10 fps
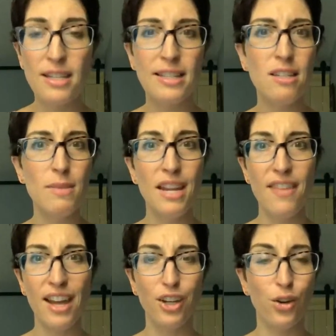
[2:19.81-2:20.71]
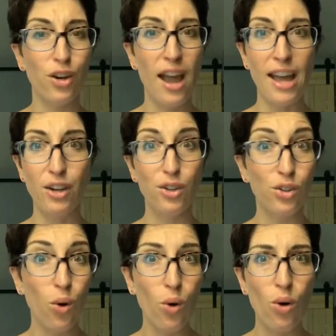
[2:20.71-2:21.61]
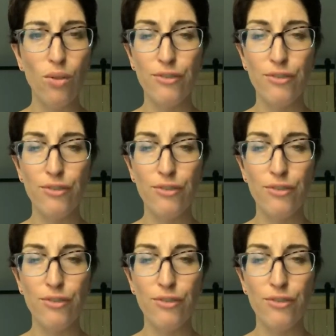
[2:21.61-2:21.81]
It doesn't mean that you're at your goal,